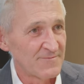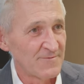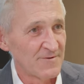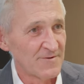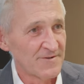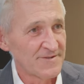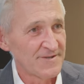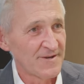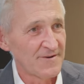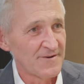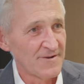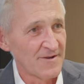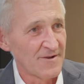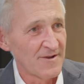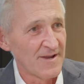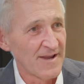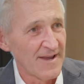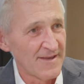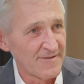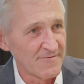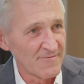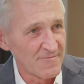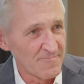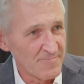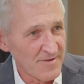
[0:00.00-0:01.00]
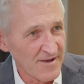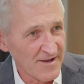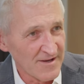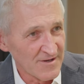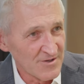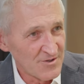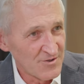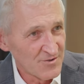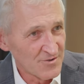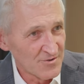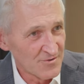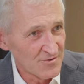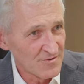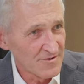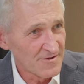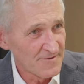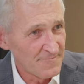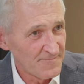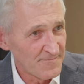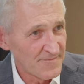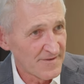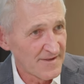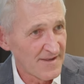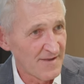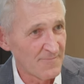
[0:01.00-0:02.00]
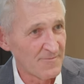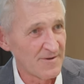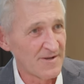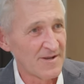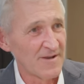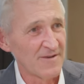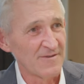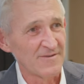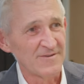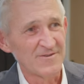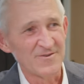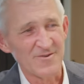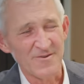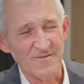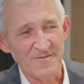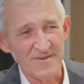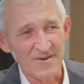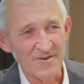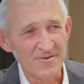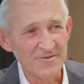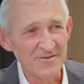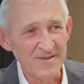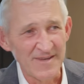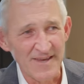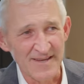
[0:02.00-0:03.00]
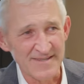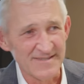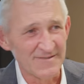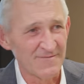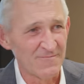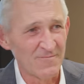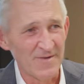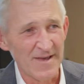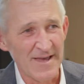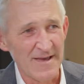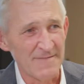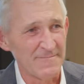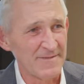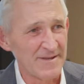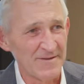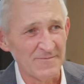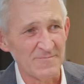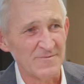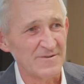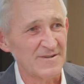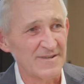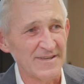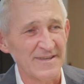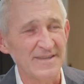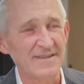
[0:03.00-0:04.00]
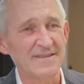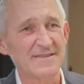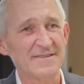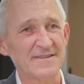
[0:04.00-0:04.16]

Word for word: We also know how the repairs should look and we know sort of a good guess of how many will leak.